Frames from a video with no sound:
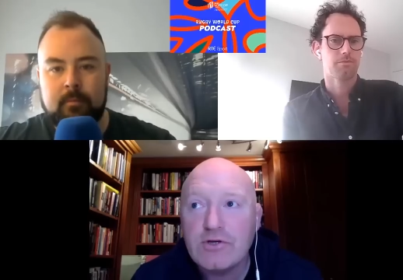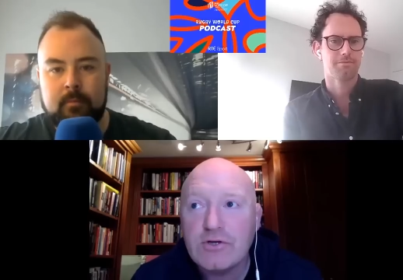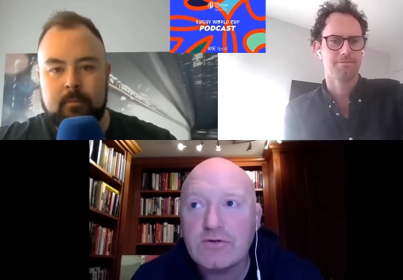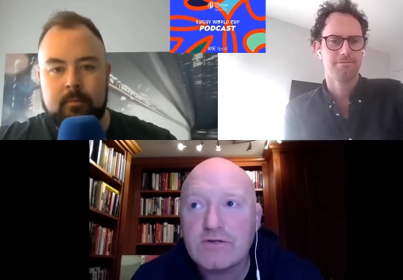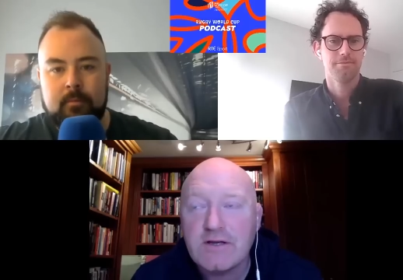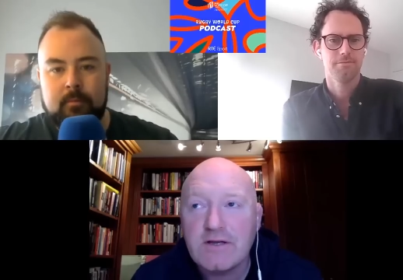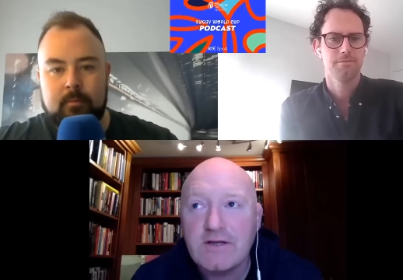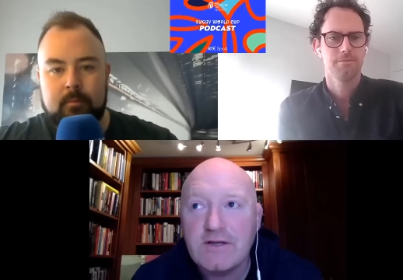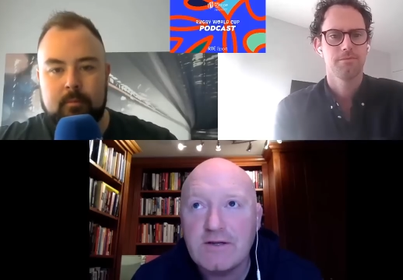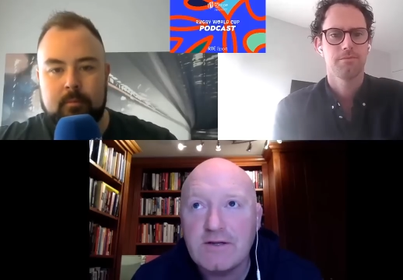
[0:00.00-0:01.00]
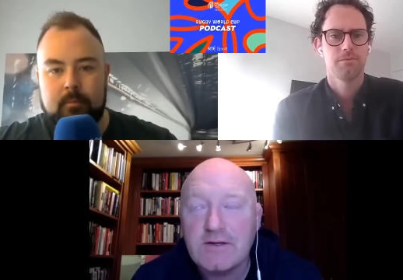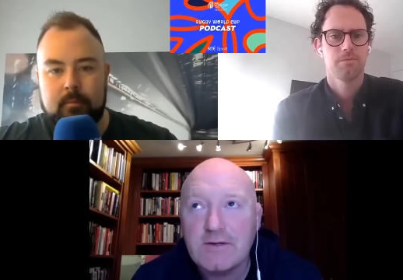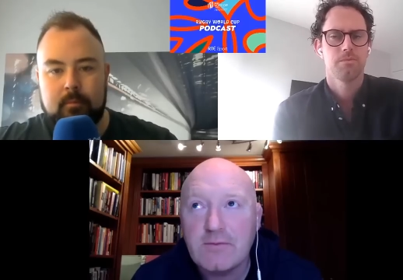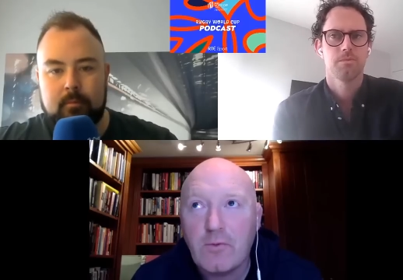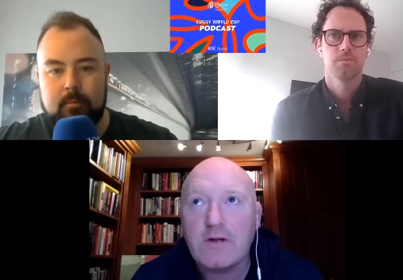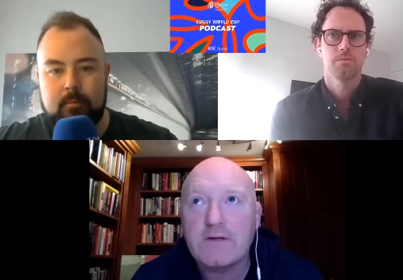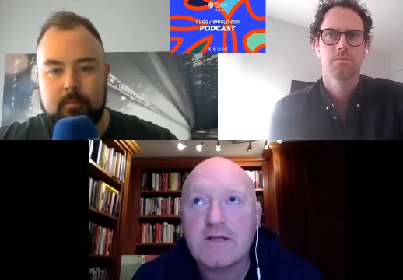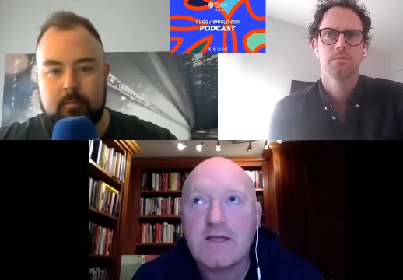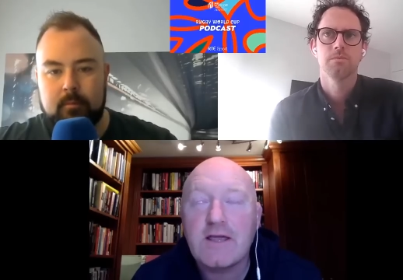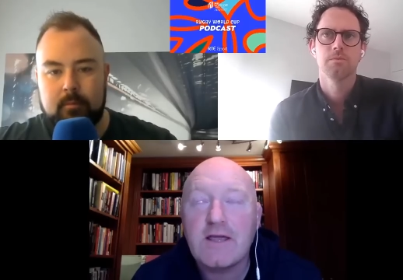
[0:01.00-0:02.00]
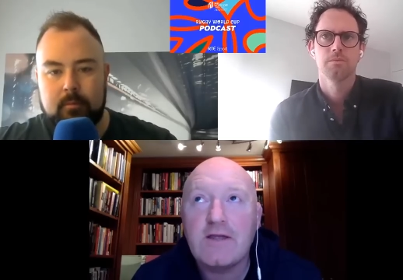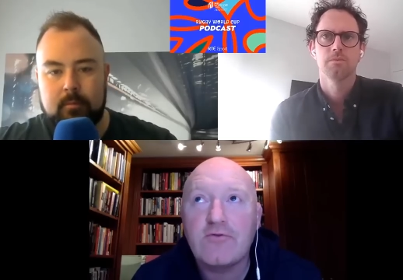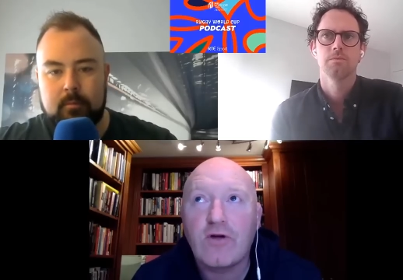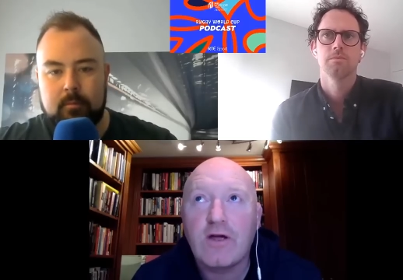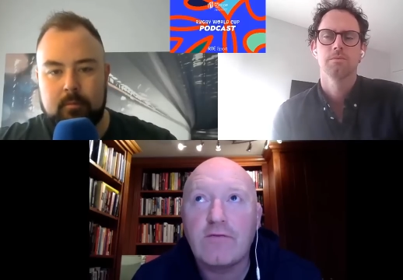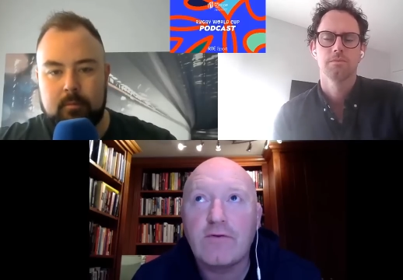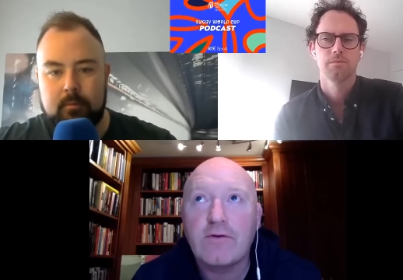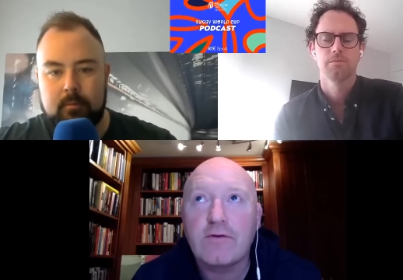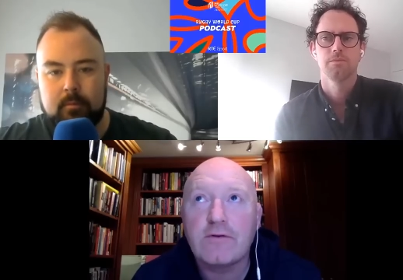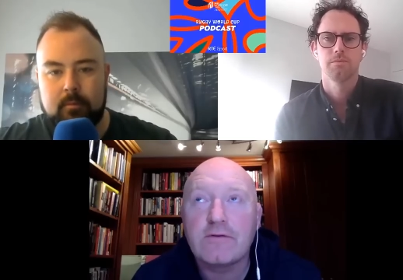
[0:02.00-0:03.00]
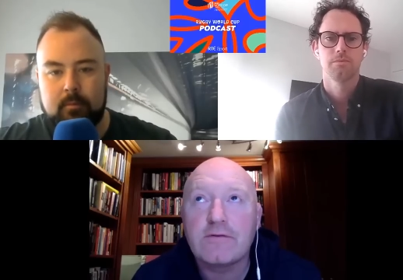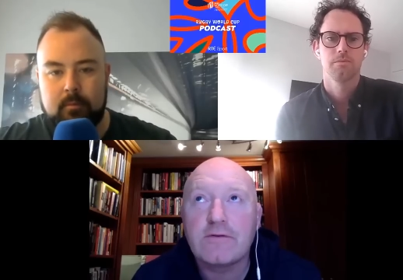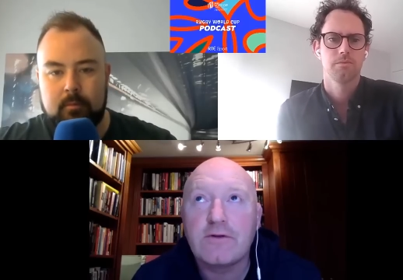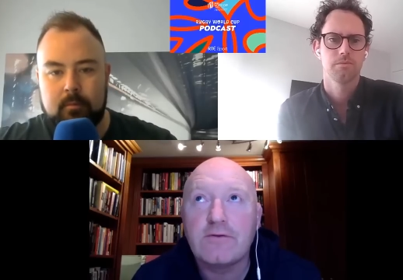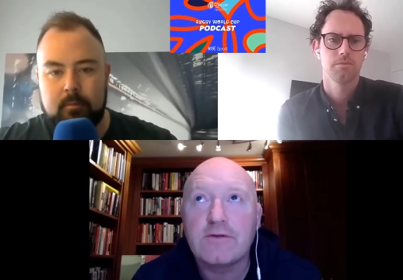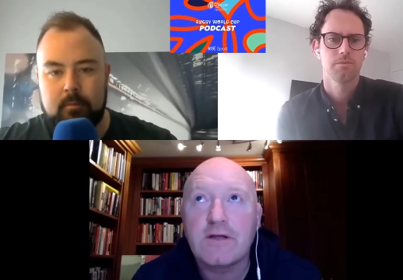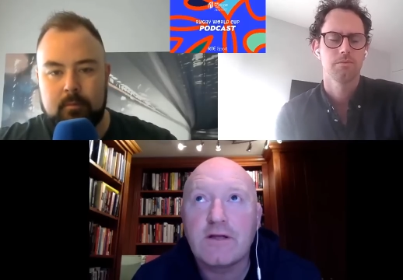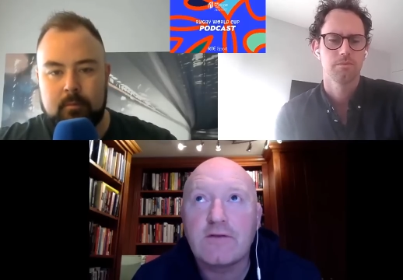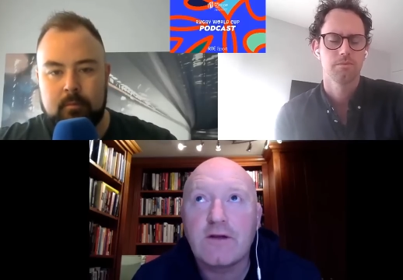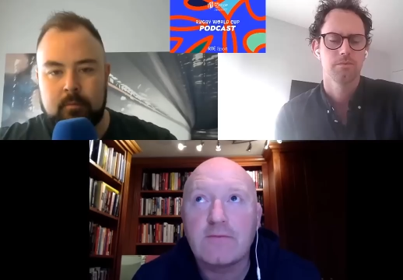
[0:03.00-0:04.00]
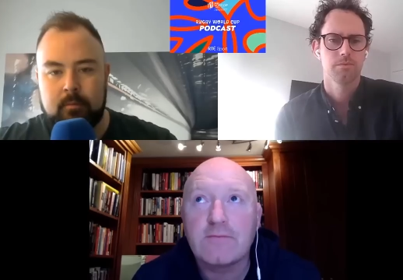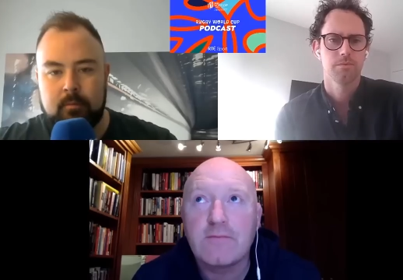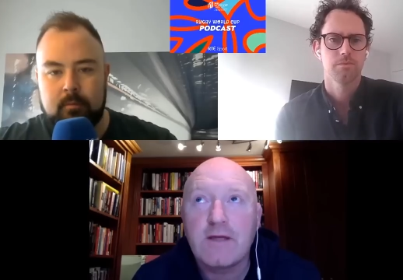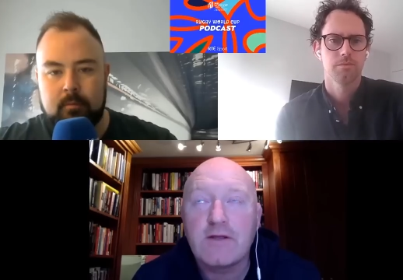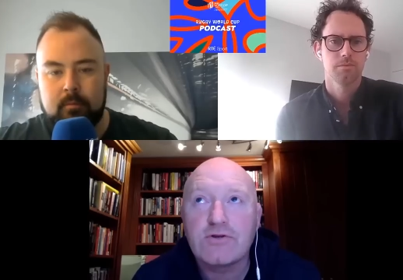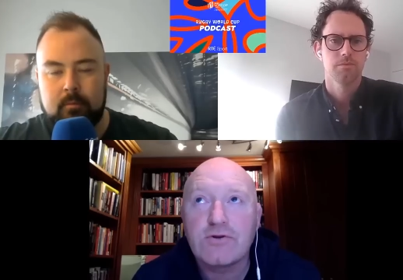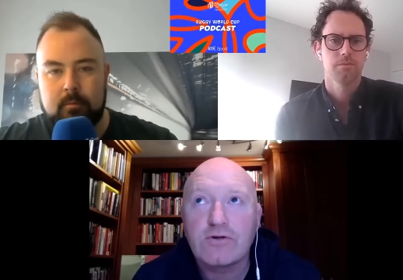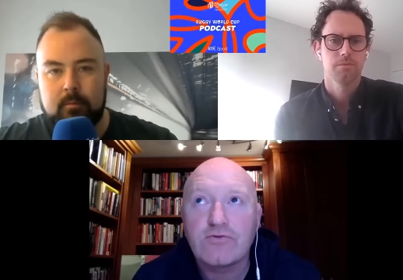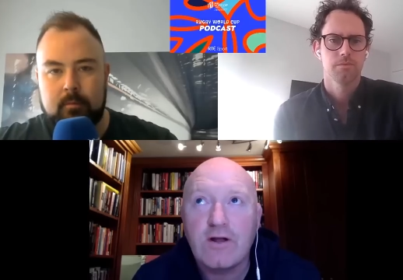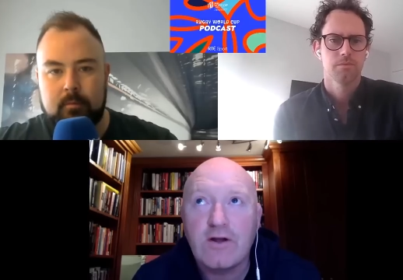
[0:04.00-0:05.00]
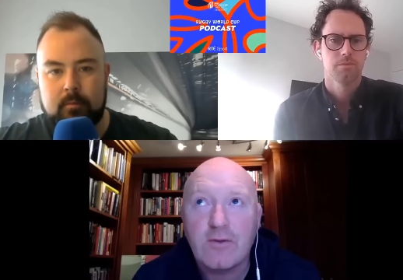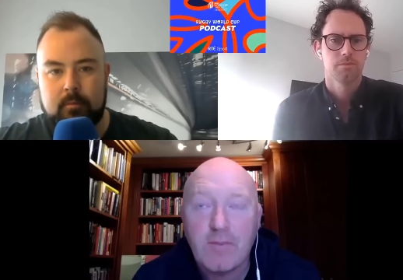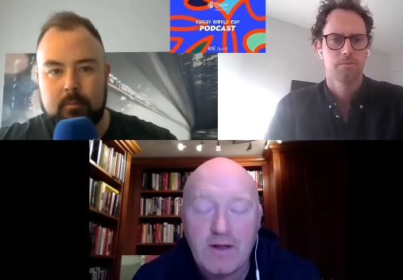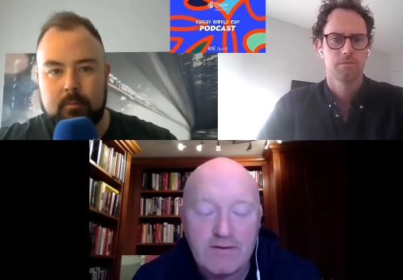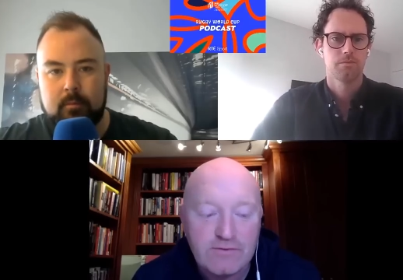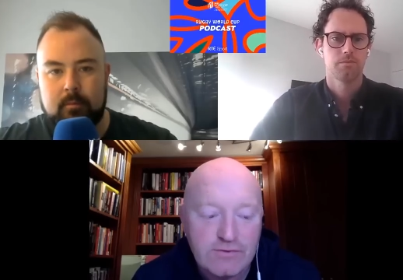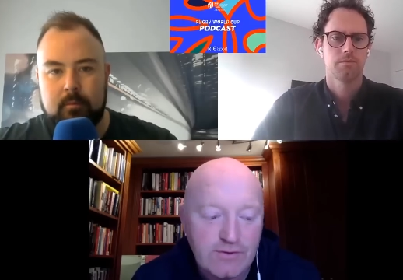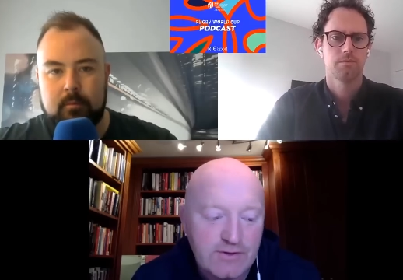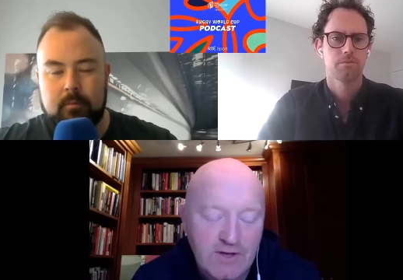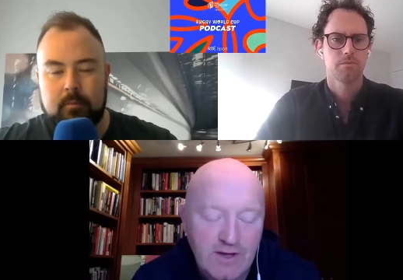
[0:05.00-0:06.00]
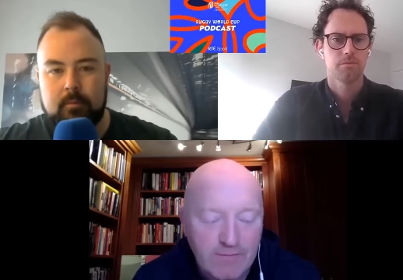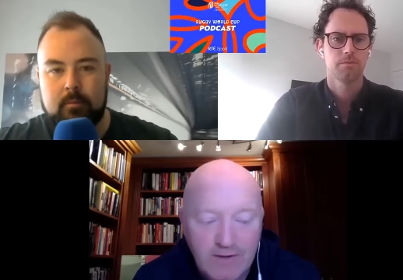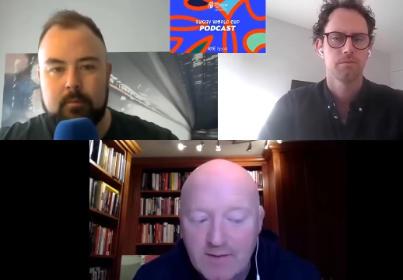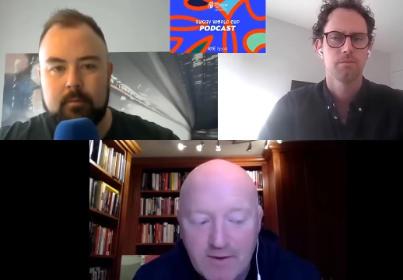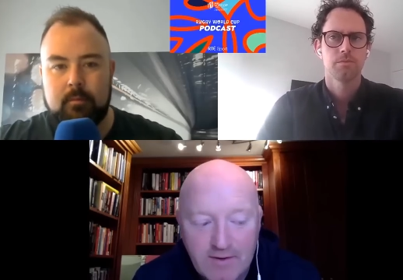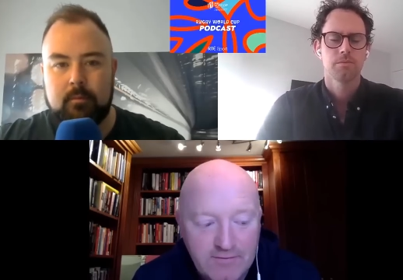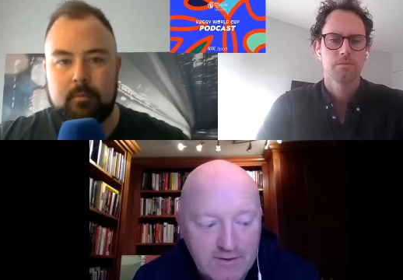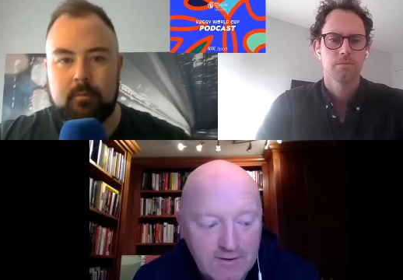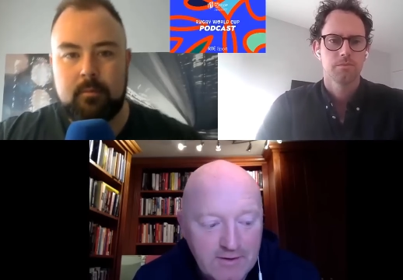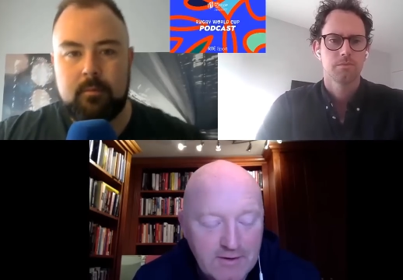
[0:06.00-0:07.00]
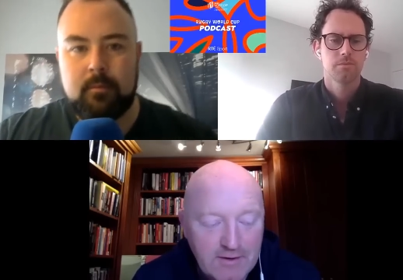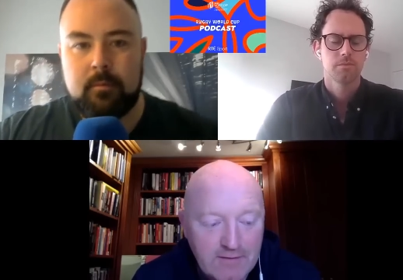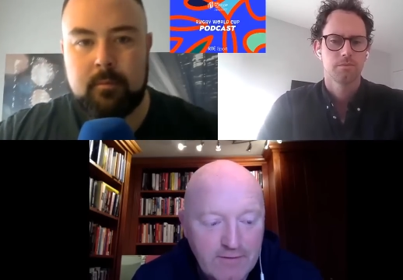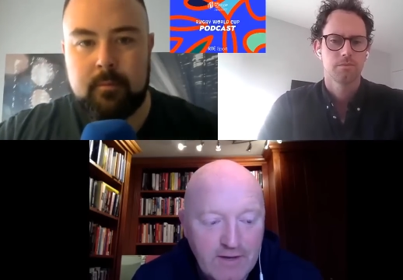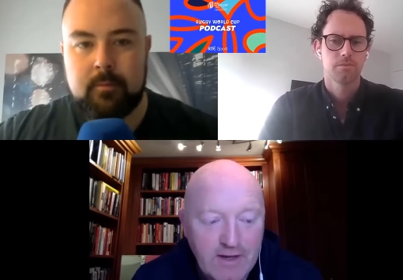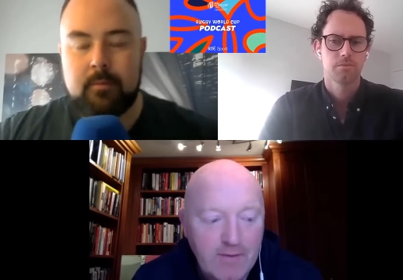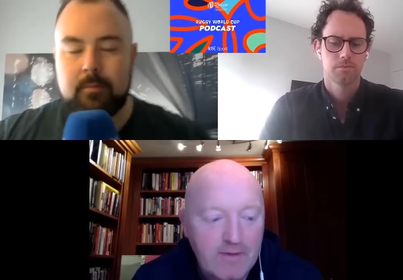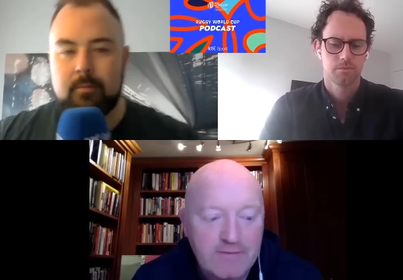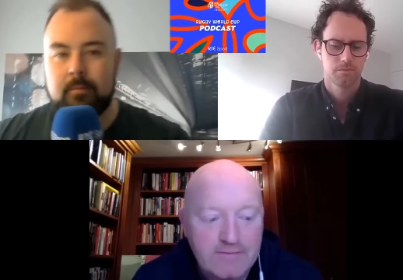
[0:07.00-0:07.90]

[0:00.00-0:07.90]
Speaker 1: you see, what is the key driver, do you think, in terms of making sure Australia are competitive in two years' time? Forget about forget about